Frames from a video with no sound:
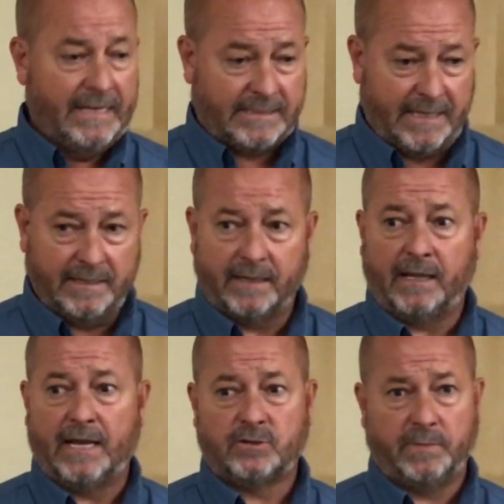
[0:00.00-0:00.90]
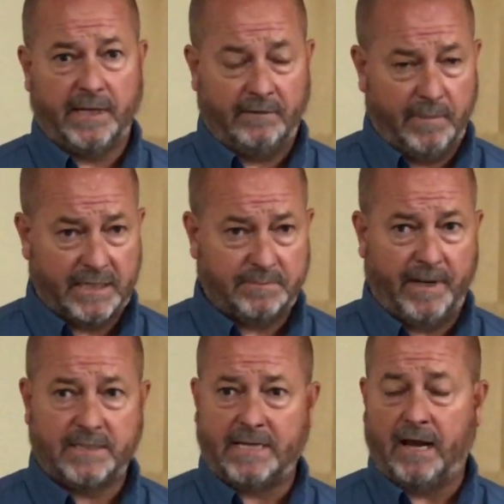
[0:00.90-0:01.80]
seated in the classroom and get everybody
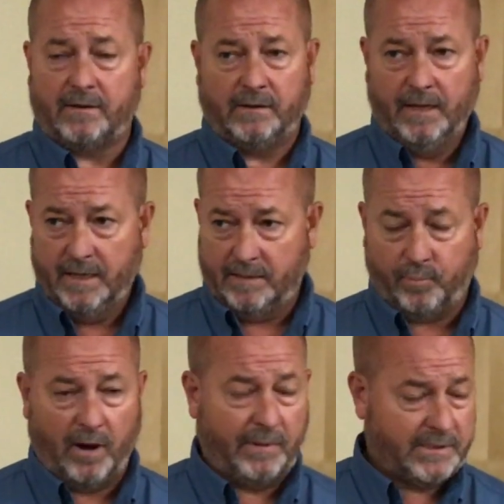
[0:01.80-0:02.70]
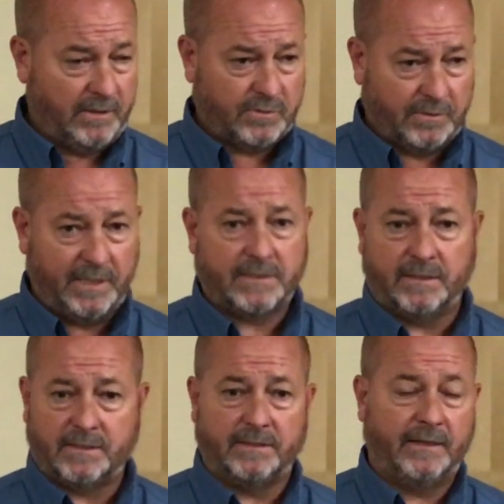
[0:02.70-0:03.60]
spaced out and properly social
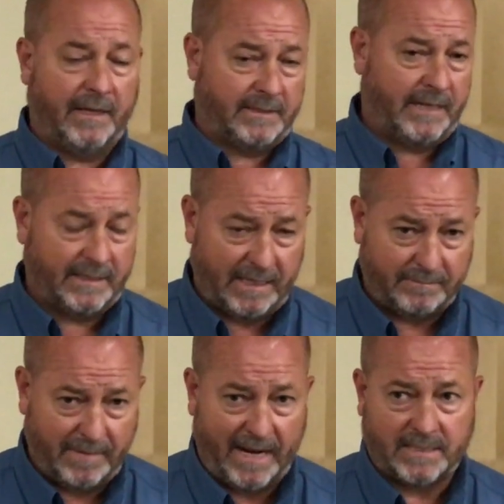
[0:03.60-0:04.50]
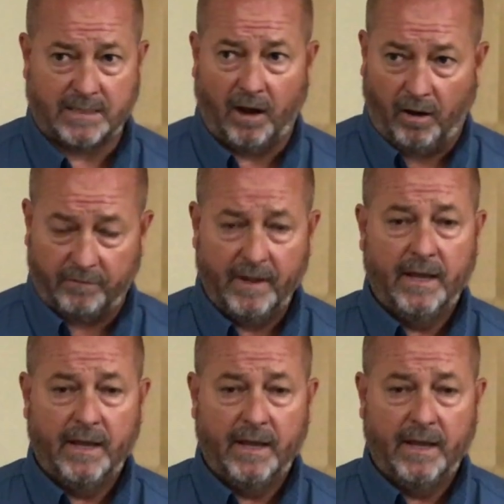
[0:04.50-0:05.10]
distance. Then they can take that mask off.